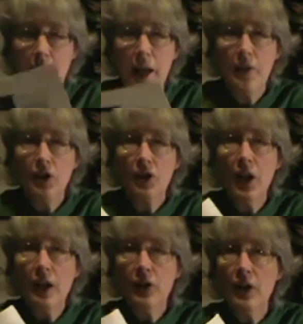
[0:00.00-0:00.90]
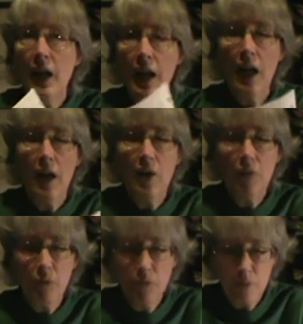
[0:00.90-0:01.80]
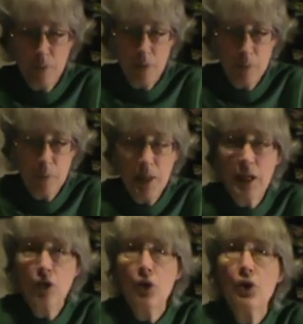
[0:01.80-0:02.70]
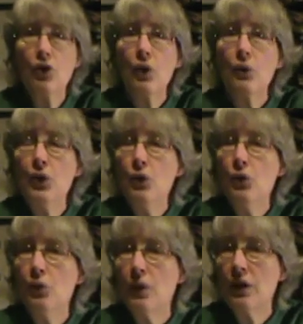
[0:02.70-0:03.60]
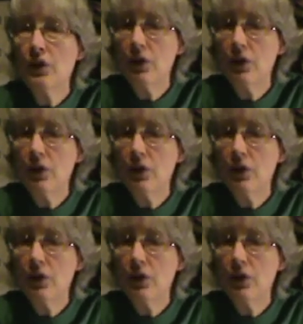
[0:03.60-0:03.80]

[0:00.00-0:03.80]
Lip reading: And it's nice to have pictures of you doing